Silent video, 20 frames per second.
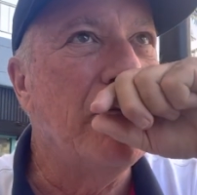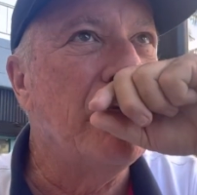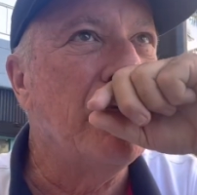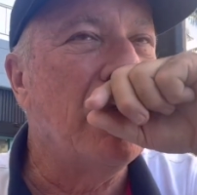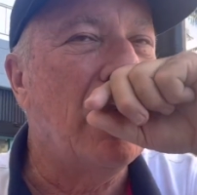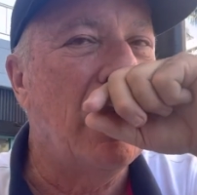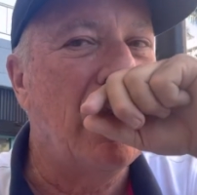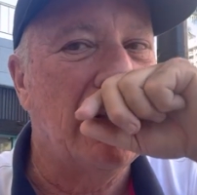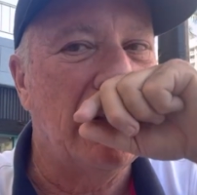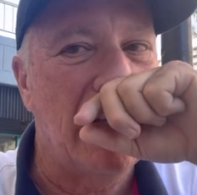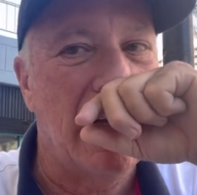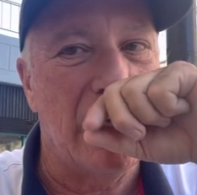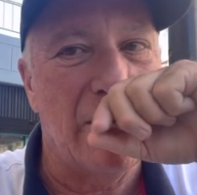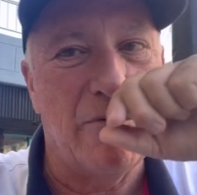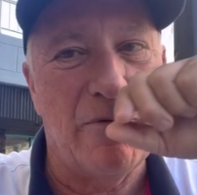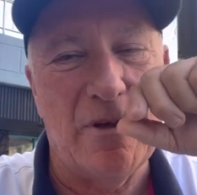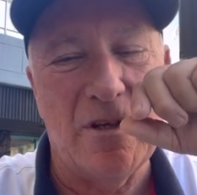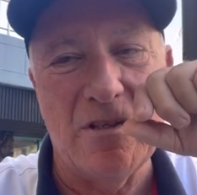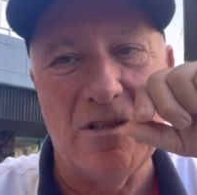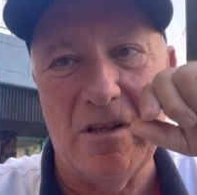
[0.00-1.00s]
a lot
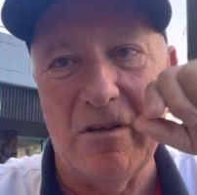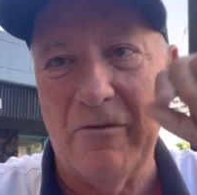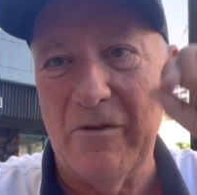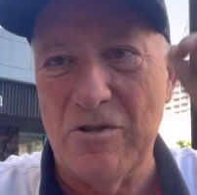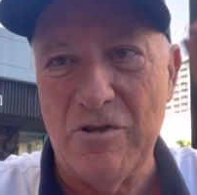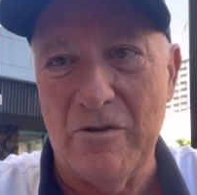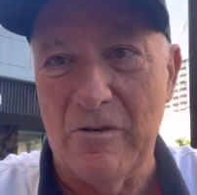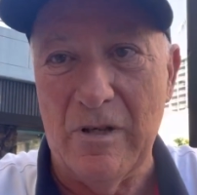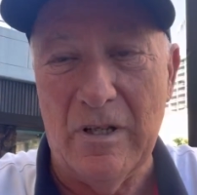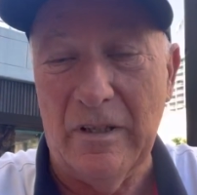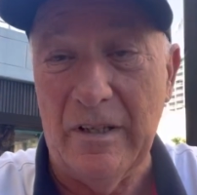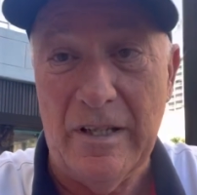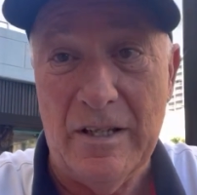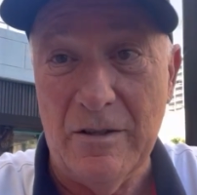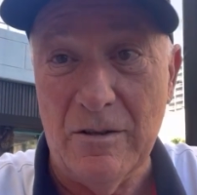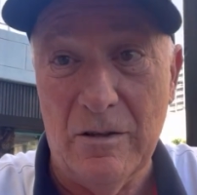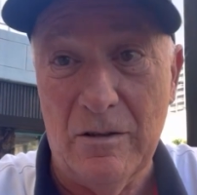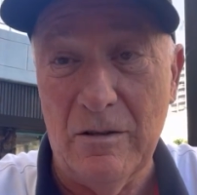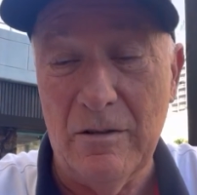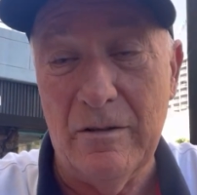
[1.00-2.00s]
of things which are
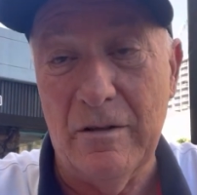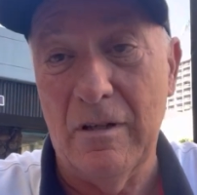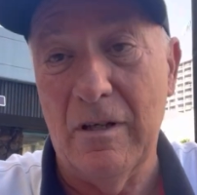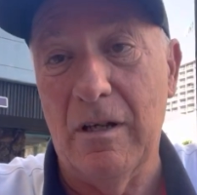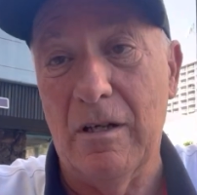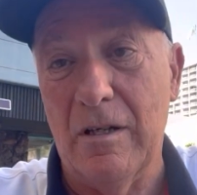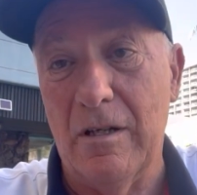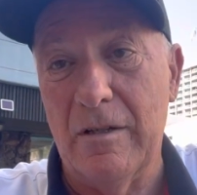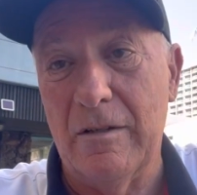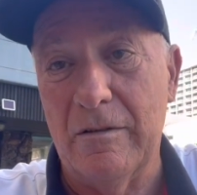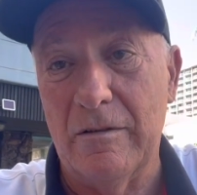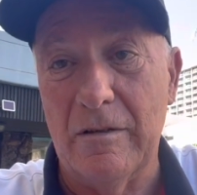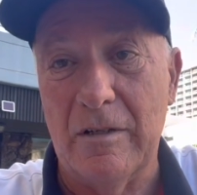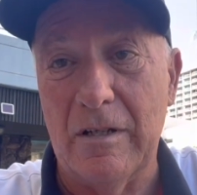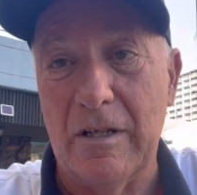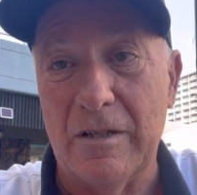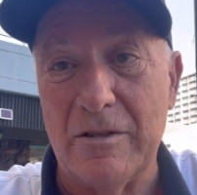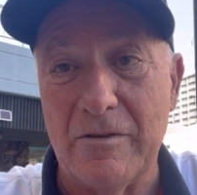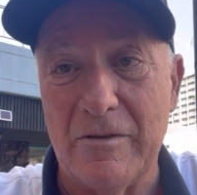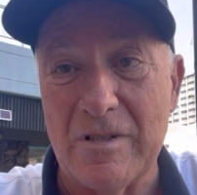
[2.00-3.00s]
illegal
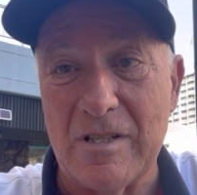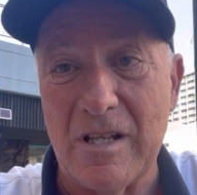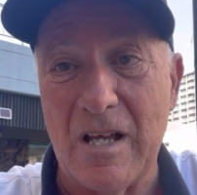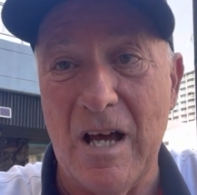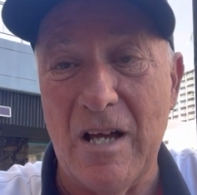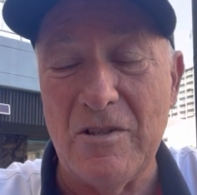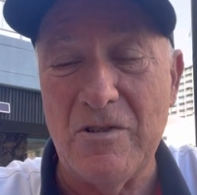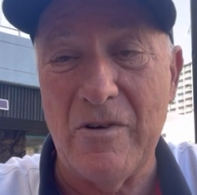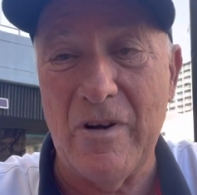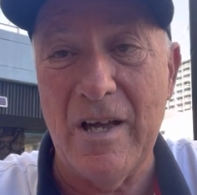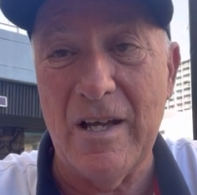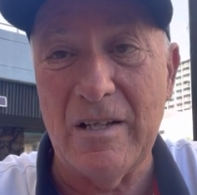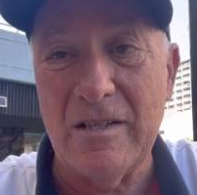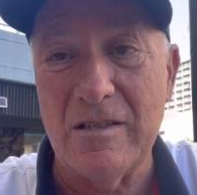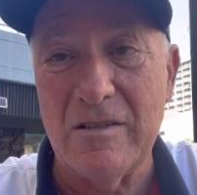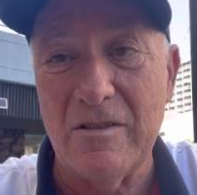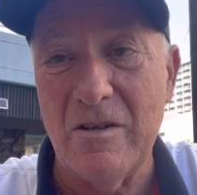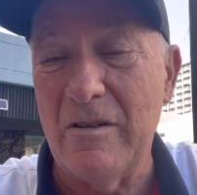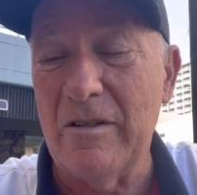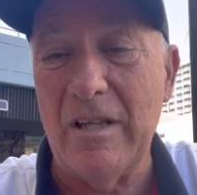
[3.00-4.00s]
under his contract.
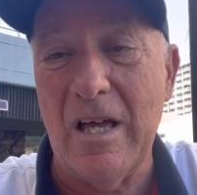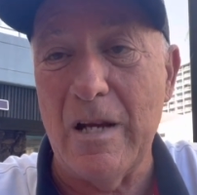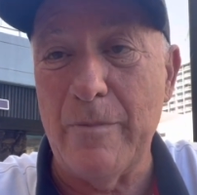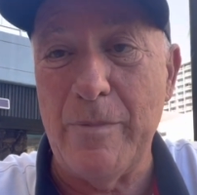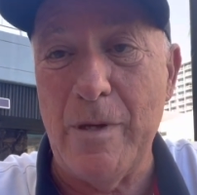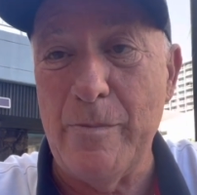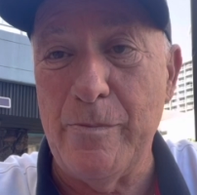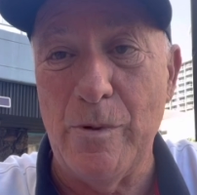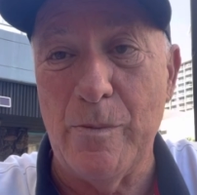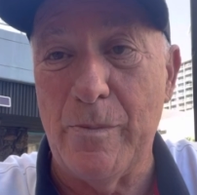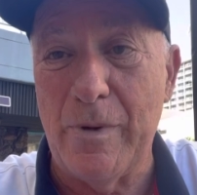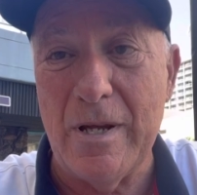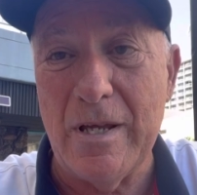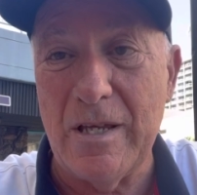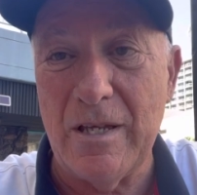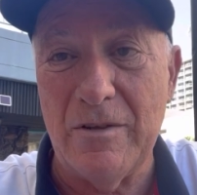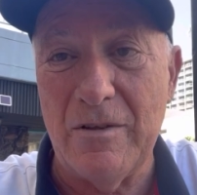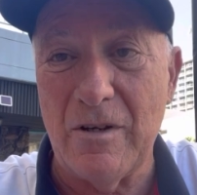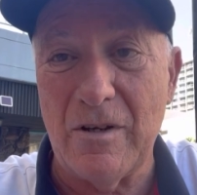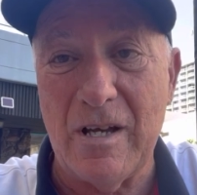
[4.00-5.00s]
There are a lot of people
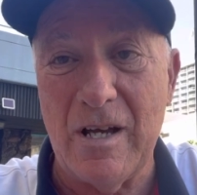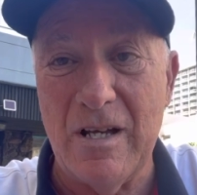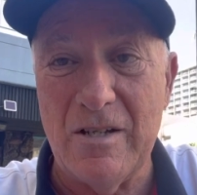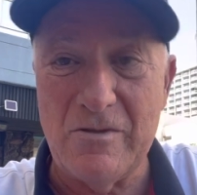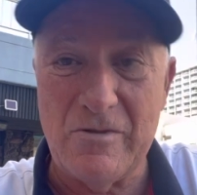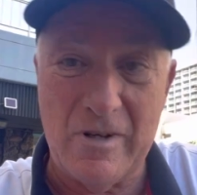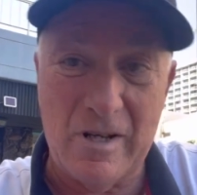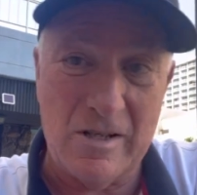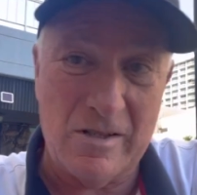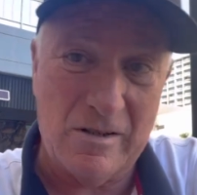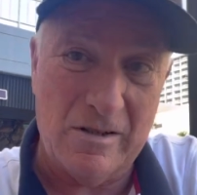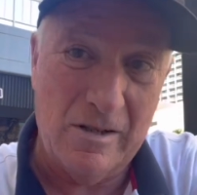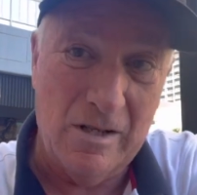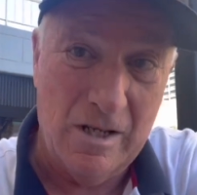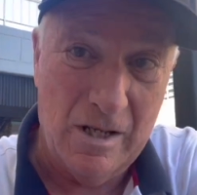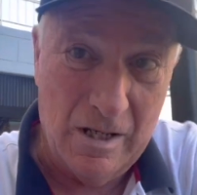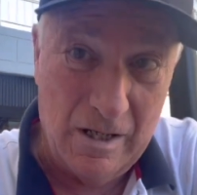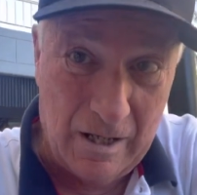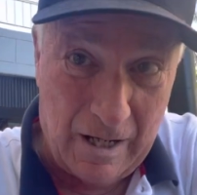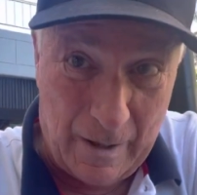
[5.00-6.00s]
breaking their contracts
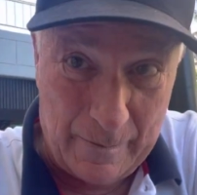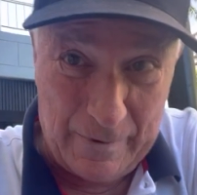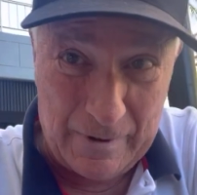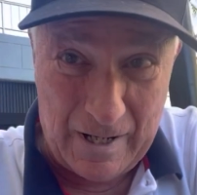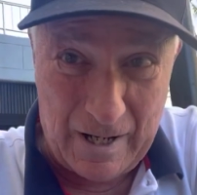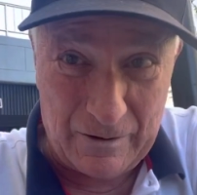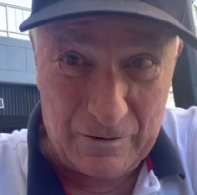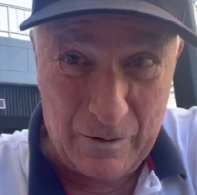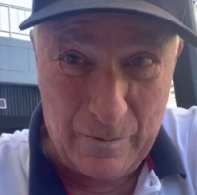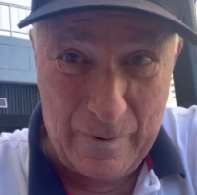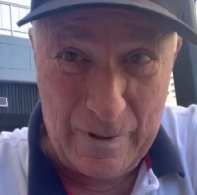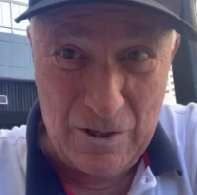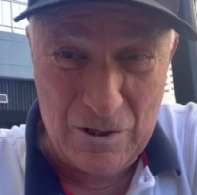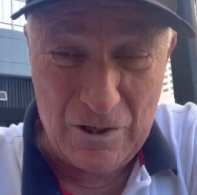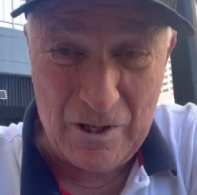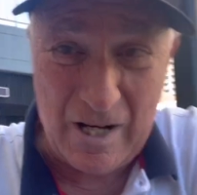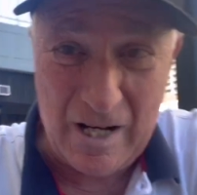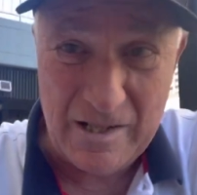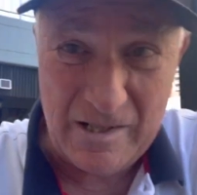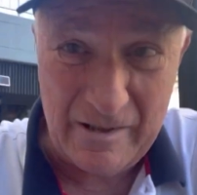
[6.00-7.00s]
up and down the beach
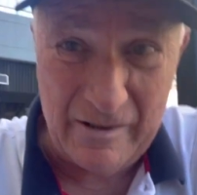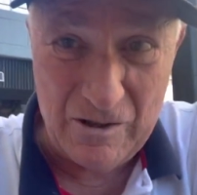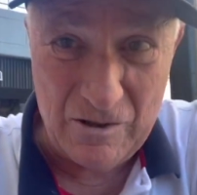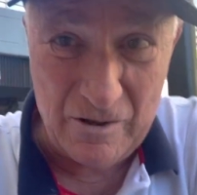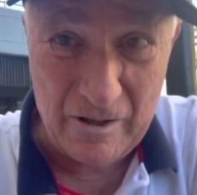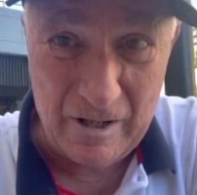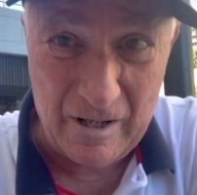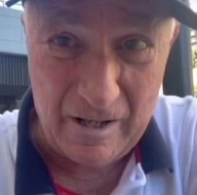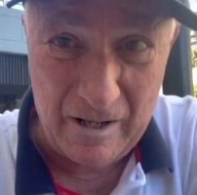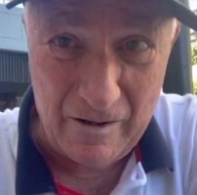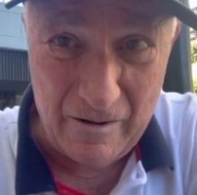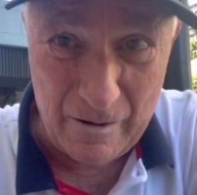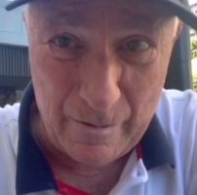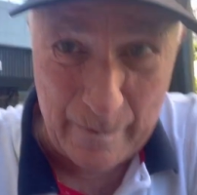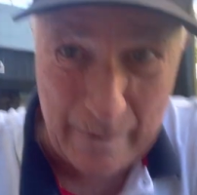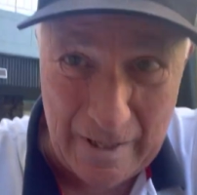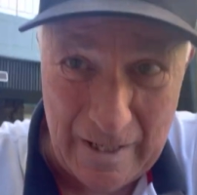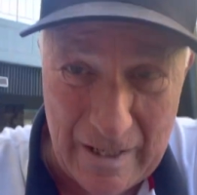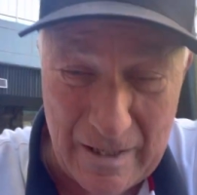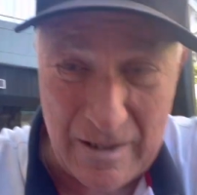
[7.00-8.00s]
constantly, as you're going to hear in a
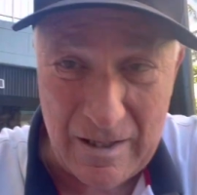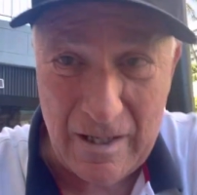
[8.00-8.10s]
minute.